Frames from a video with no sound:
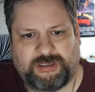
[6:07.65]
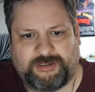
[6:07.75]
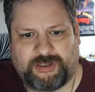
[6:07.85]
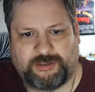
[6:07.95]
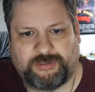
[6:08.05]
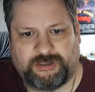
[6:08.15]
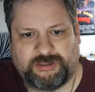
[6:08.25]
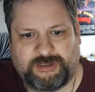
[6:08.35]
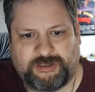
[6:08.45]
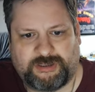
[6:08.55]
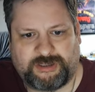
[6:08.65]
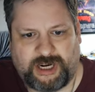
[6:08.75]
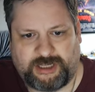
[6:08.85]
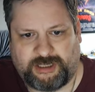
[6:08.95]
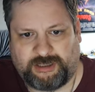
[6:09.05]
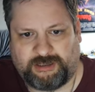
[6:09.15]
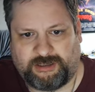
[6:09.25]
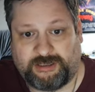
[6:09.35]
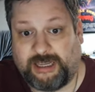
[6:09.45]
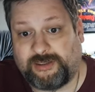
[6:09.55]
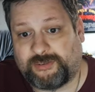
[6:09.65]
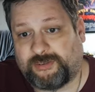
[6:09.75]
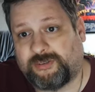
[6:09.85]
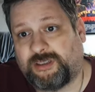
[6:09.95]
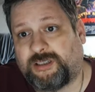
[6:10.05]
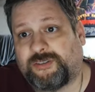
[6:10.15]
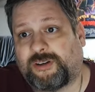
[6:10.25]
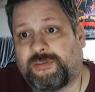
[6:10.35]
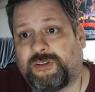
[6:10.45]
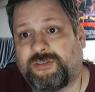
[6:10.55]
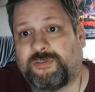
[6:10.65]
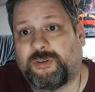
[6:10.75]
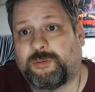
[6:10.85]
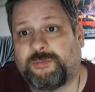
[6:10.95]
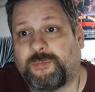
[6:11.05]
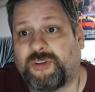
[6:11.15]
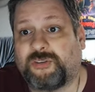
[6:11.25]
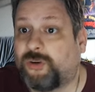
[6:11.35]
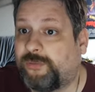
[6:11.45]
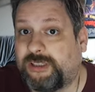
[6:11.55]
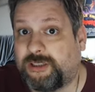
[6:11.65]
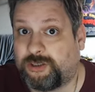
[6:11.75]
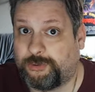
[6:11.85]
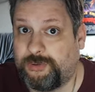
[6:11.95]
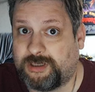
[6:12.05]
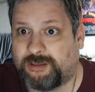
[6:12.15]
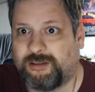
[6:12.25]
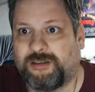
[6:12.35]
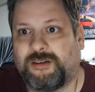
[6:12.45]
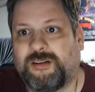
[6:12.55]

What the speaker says: Is it our first? Checking. Yes, it is our first film from the Soviet Union